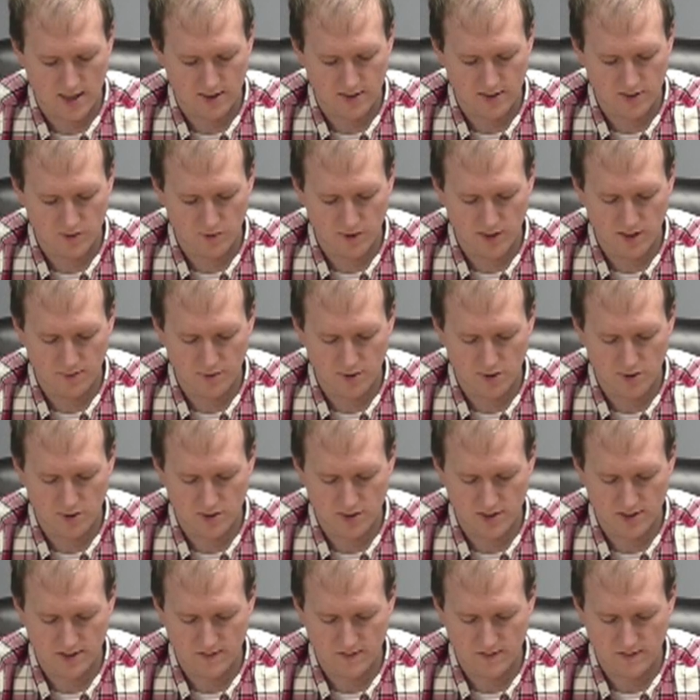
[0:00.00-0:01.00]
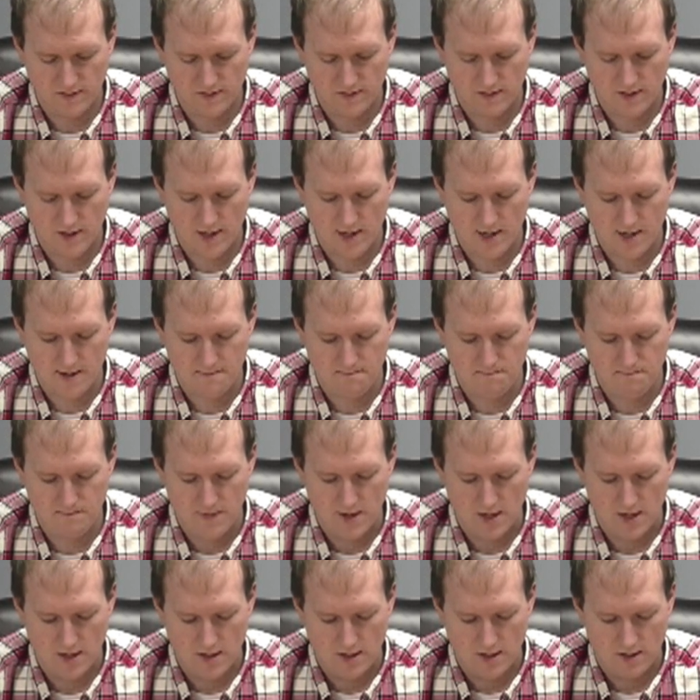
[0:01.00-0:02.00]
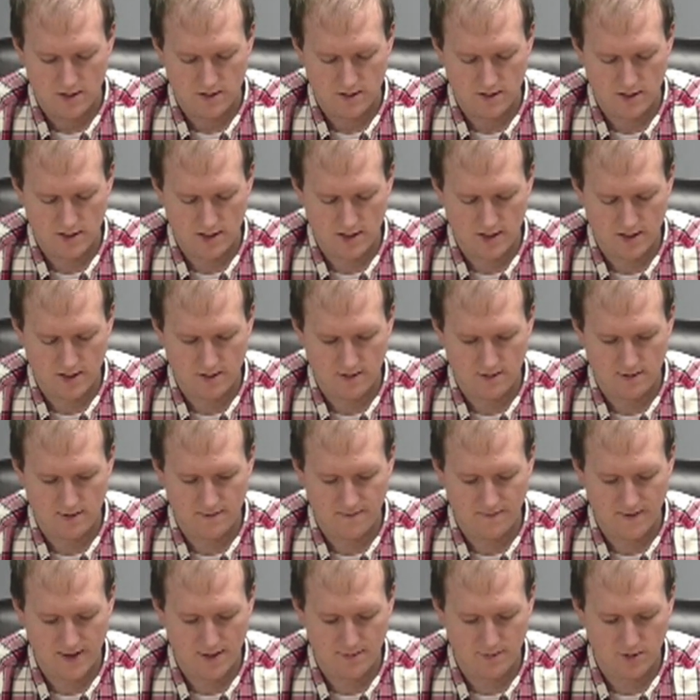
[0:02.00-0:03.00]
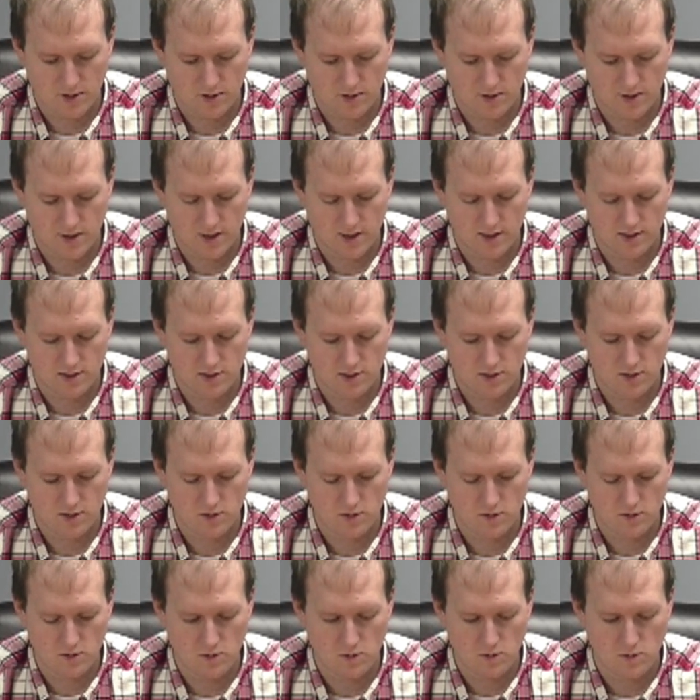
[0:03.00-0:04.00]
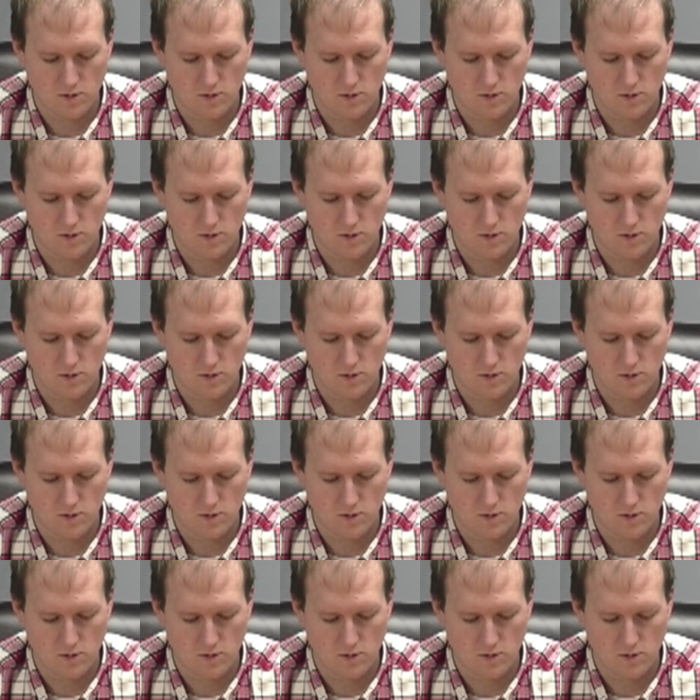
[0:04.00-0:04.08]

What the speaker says: swing purchase, a family looking to